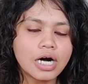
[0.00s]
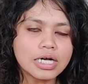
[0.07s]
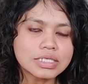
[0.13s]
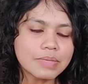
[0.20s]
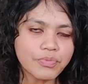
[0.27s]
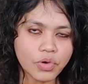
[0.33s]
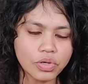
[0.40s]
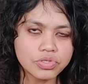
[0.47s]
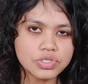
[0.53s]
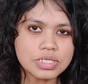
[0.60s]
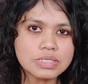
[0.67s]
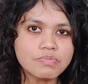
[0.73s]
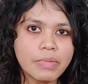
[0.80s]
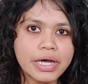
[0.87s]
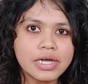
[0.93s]

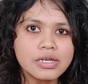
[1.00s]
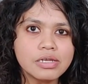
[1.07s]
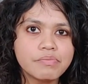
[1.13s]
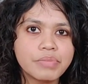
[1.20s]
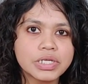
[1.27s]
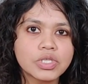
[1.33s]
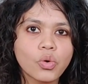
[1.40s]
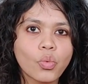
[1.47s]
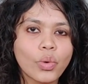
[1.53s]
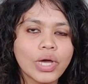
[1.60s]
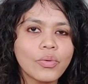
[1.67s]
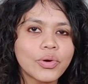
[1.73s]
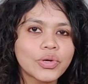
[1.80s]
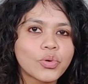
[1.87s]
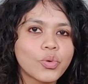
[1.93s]
subconscious mind, but the
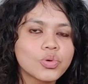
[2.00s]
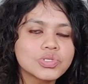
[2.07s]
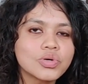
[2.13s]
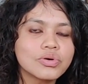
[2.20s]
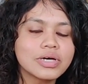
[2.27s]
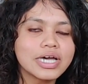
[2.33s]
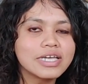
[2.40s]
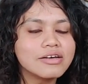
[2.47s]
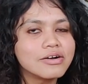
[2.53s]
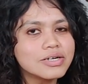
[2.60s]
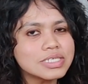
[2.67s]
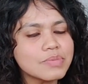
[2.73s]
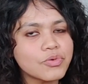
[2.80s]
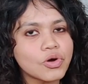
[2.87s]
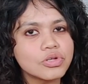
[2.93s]
way what goes on in
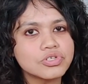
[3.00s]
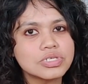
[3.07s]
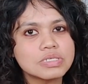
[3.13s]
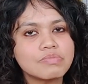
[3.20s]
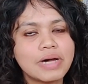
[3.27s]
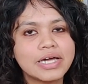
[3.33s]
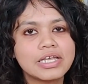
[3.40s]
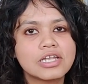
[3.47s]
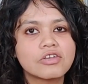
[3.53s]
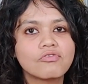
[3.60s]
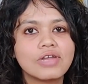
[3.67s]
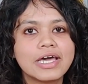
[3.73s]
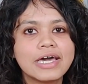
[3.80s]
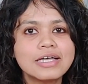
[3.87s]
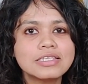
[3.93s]
her subconscious mind, it
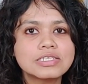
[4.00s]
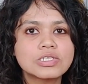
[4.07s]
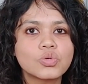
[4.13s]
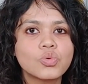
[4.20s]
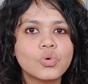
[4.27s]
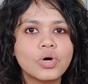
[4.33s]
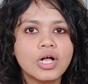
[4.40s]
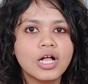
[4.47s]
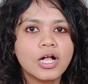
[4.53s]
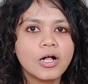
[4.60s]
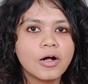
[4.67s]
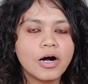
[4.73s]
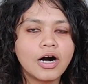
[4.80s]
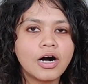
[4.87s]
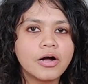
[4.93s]
relates to
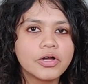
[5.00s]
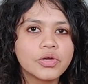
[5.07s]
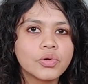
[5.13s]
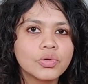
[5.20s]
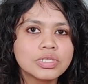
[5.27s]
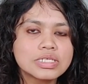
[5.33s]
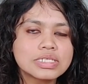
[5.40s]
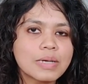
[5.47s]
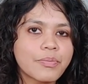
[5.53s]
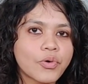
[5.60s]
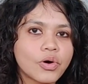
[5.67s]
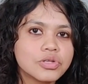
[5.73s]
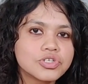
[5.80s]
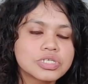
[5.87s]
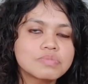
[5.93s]
the
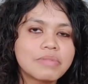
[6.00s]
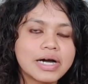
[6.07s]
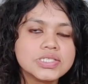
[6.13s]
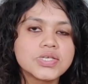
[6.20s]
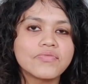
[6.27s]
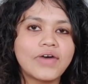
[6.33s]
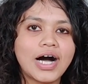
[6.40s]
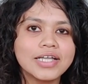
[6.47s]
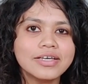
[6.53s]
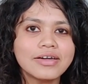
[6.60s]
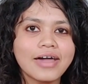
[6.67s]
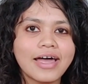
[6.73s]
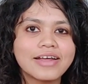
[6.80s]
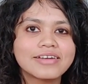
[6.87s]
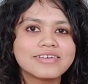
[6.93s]
subconscious minds of
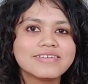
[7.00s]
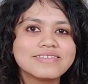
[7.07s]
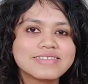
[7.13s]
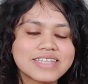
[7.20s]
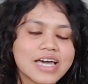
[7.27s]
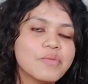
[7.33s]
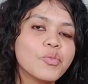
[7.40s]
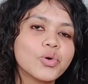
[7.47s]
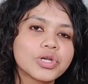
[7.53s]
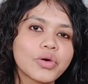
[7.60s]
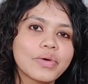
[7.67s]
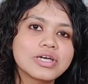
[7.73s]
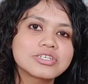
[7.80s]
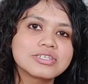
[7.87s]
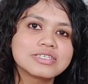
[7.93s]
other characters, their
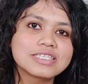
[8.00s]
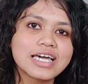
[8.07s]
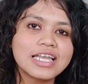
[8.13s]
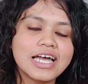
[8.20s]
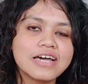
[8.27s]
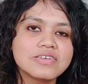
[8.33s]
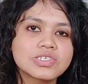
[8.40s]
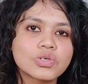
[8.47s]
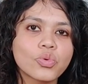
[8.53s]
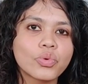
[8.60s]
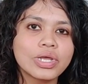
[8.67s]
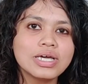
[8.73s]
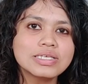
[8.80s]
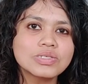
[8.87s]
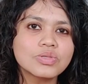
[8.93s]
motivations, their life
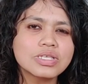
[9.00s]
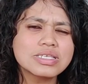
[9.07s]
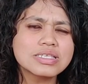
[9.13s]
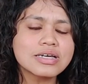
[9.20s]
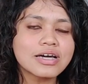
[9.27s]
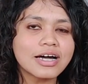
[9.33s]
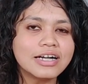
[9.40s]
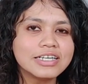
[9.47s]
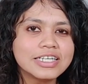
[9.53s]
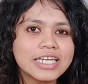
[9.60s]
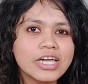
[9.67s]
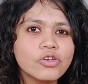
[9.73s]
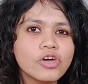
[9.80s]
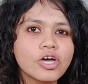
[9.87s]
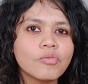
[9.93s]
stories. So there's a
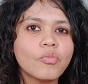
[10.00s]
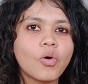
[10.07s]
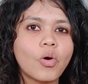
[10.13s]
continuum